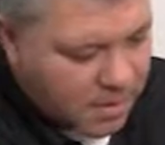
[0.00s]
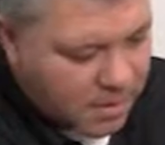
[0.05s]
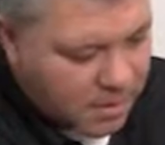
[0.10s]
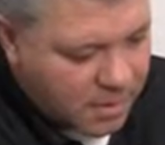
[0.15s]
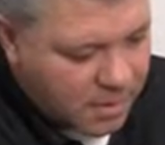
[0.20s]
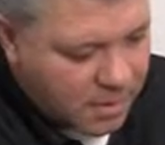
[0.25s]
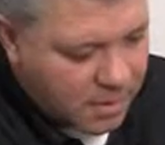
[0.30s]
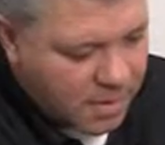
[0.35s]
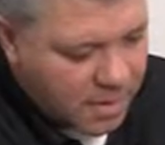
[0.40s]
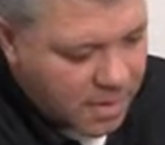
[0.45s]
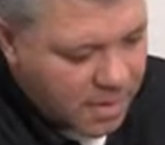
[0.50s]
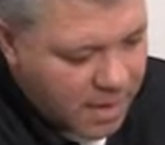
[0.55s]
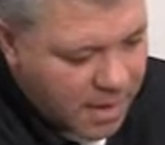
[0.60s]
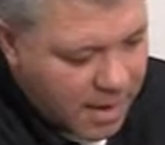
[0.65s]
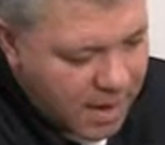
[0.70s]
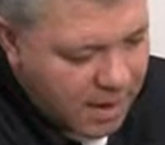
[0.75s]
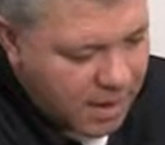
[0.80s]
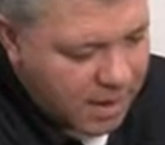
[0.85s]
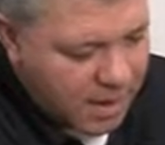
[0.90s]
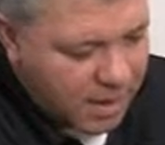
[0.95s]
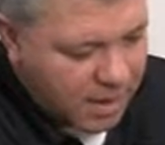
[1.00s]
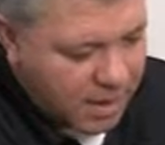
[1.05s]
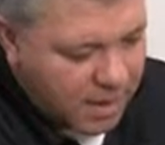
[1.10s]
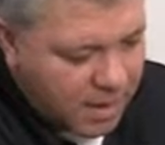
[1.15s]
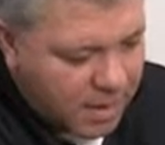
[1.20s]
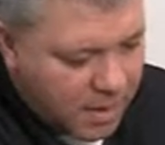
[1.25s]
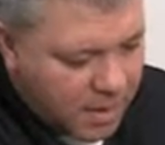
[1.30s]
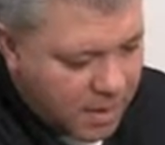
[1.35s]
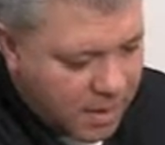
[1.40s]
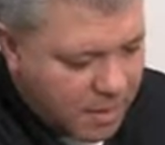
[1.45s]
Click on that.
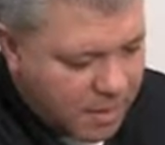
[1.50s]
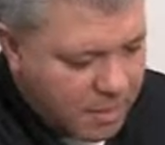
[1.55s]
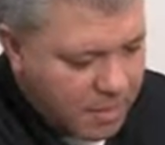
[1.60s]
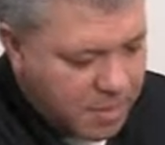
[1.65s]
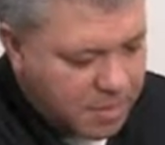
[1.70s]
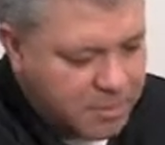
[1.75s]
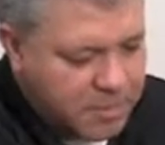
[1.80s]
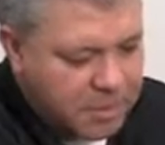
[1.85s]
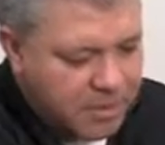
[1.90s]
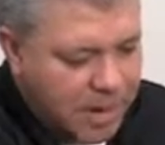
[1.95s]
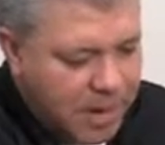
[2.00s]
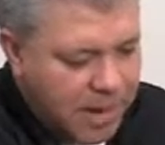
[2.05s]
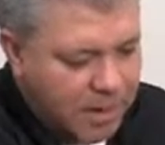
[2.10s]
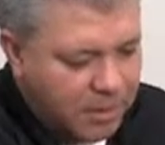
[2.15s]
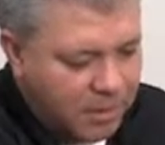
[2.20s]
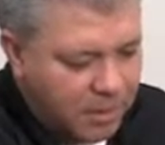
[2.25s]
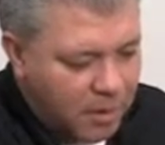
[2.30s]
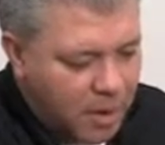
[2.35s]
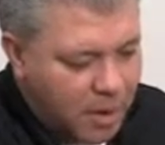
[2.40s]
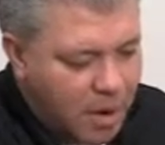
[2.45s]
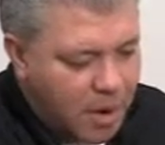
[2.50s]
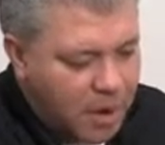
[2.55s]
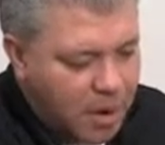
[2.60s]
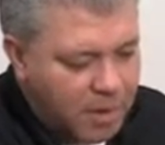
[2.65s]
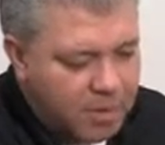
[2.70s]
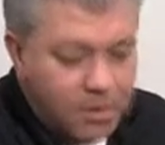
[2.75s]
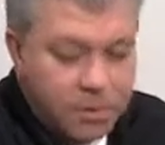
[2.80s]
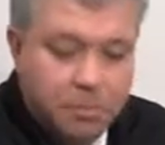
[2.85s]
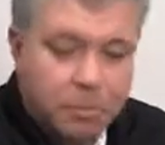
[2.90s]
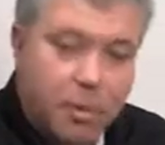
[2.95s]
Come up to a
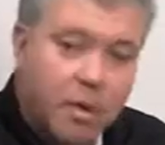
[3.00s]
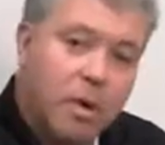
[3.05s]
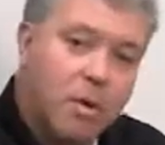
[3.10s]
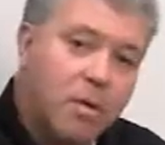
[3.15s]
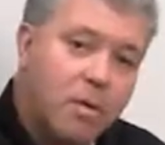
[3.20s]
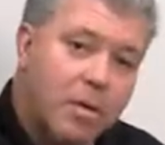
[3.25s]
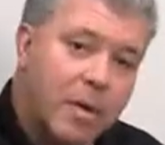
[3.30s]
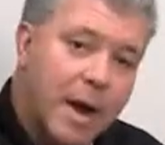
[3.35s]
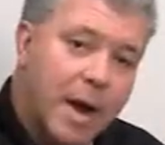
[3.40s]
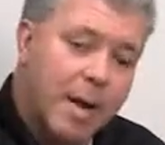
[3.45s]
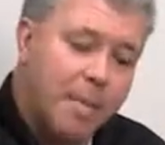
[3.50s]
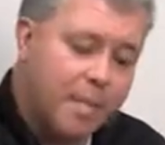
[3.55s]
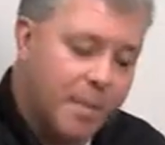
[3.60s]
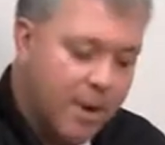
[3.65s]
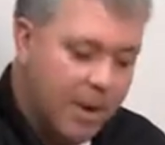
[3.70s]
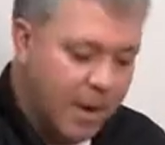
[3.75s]
logged program.